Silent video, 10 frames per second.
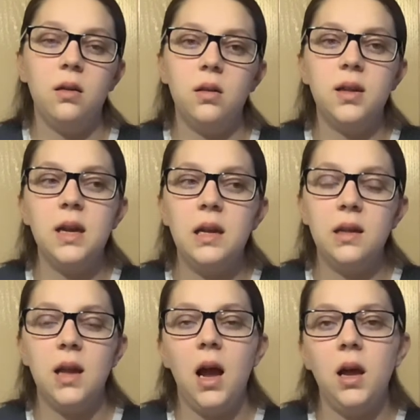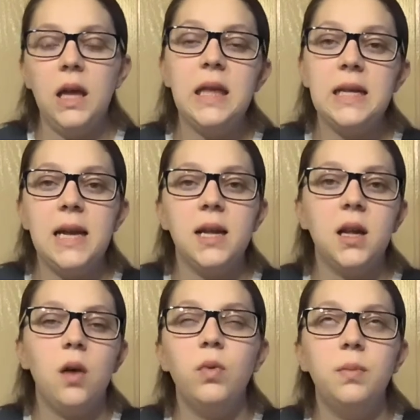Since in this case
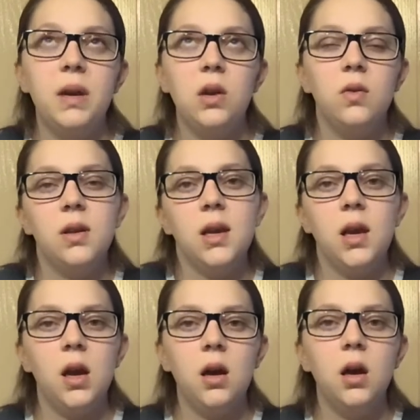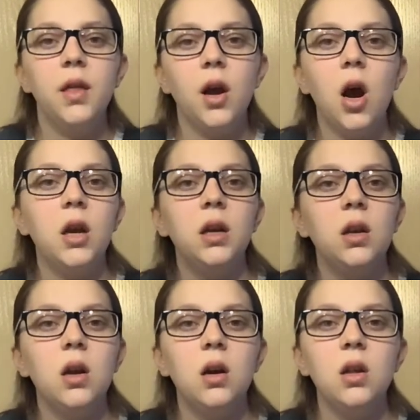I would be using the
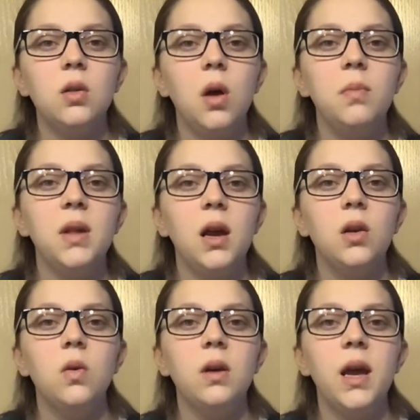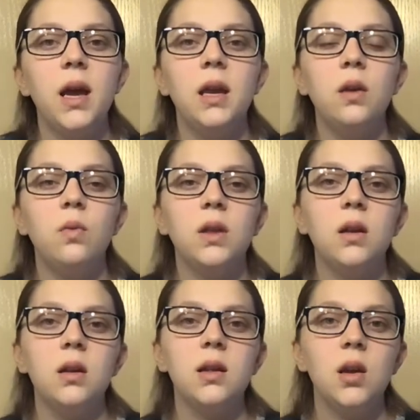cotton swabs, I'd go ahead and with
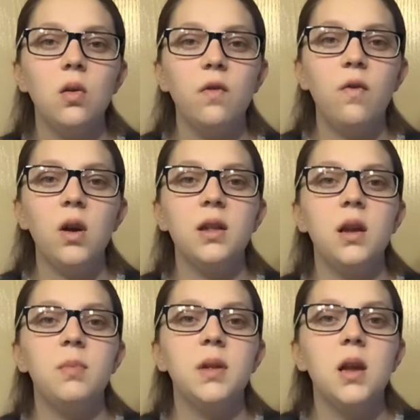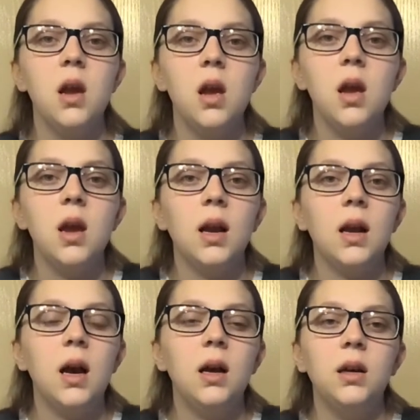the sterile forceps
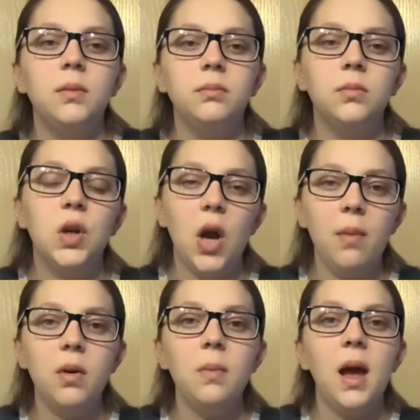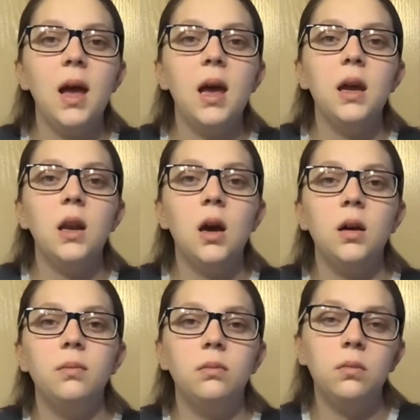grab them, and
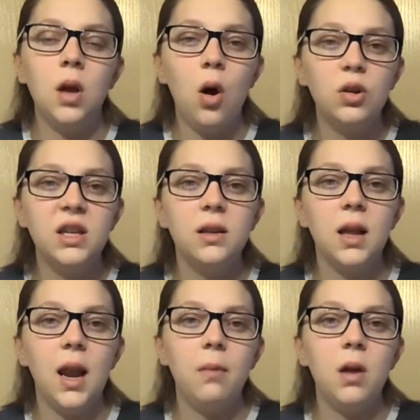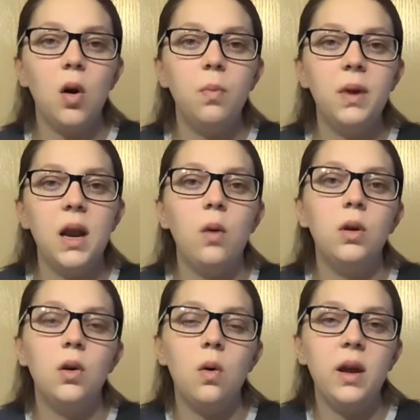holding the labia open, I
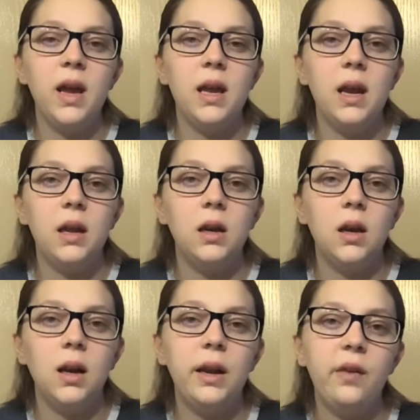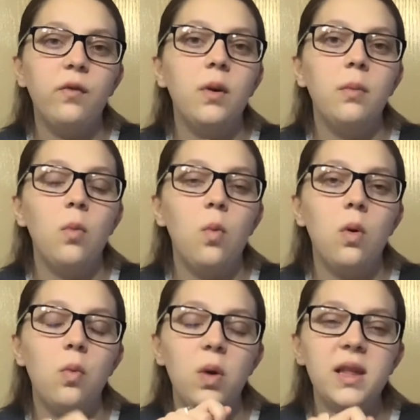would go ahead and clean from
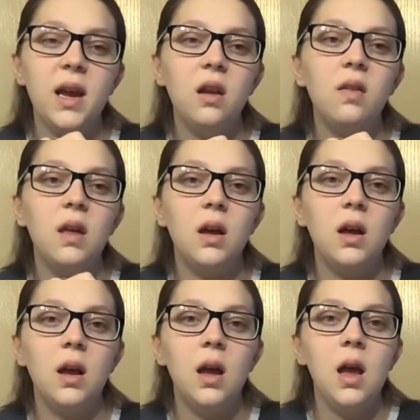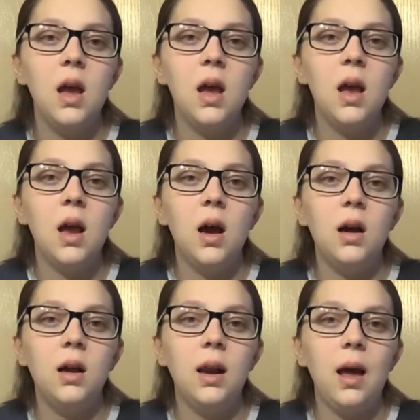one side of the
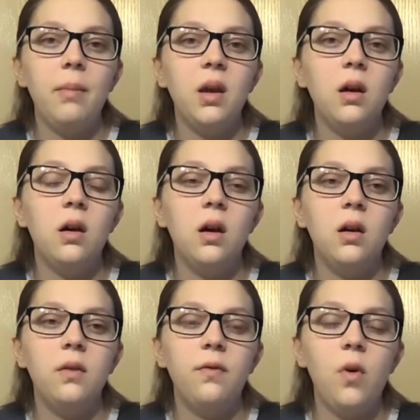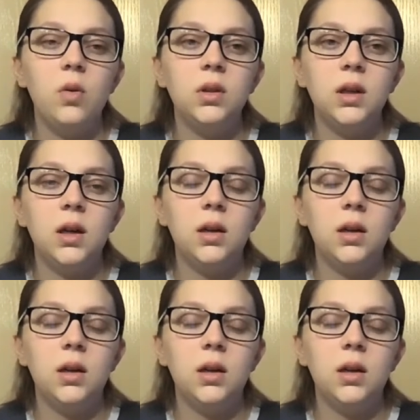labia fold